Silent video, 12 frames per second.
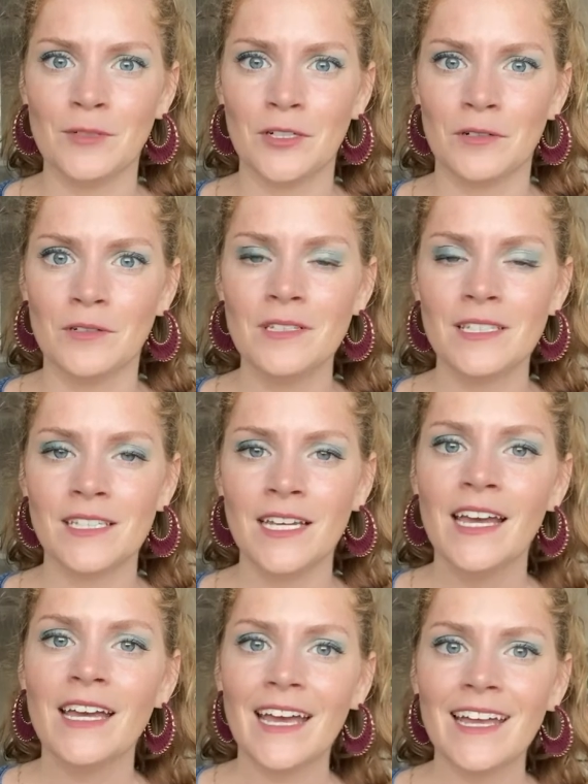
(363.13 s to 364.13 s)
goals.
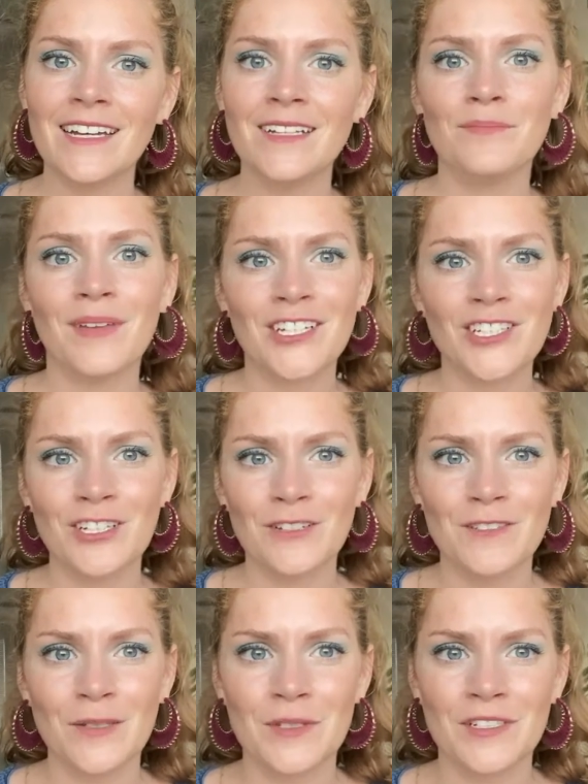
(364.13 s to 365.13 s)
And make sure you've
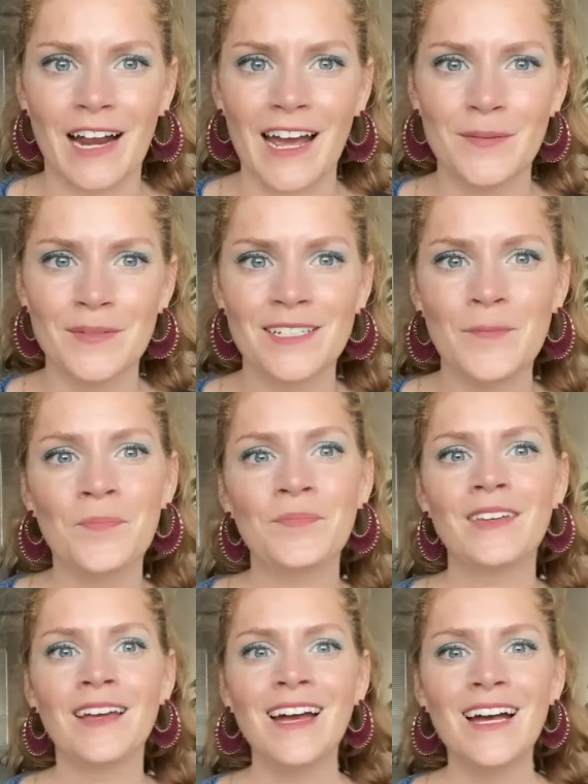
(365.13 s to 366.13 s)
subscribed.
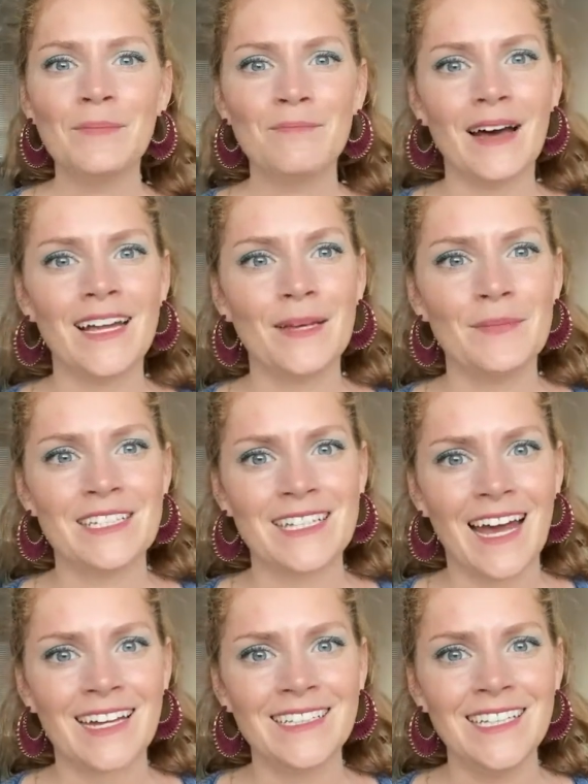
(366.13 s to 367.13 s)
My name is
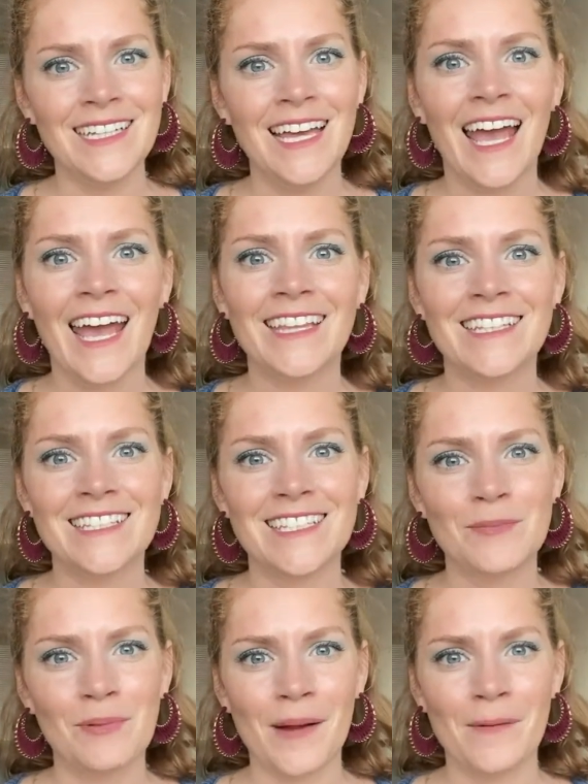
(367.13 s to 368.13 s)
Natalie, and this
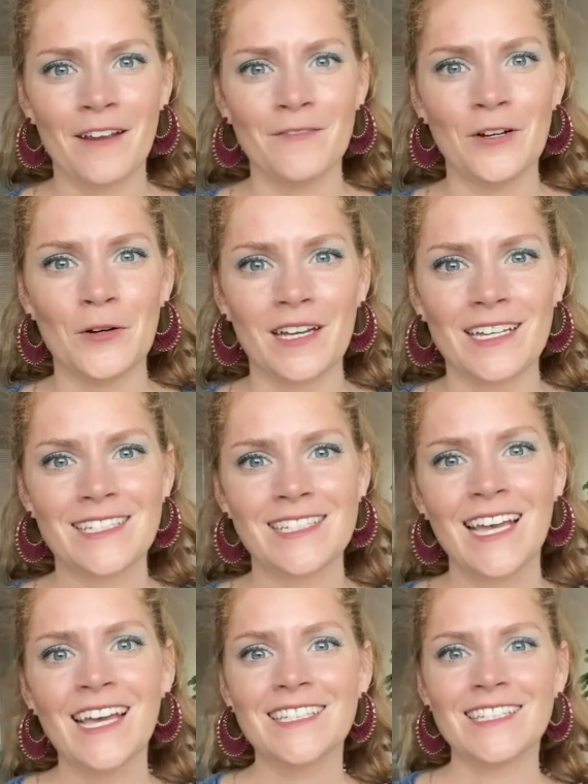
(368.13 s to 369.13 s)
is Primary Focus.
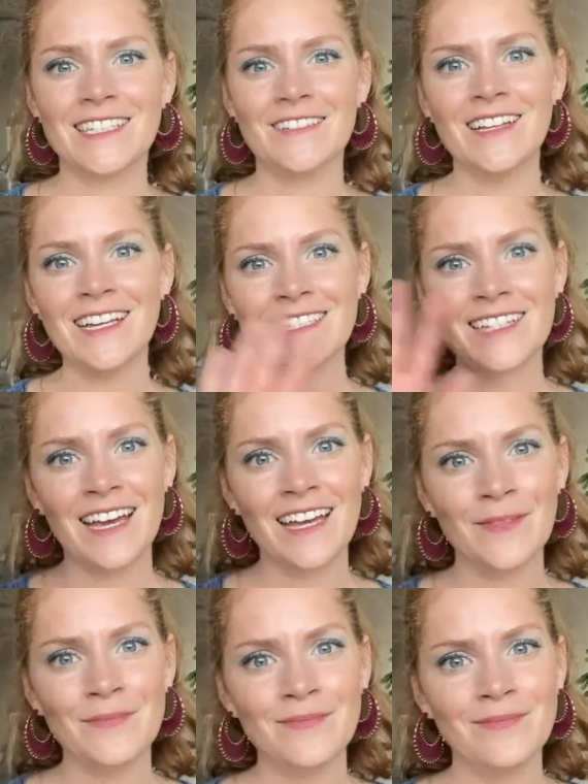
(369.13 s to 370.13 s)
See you next time.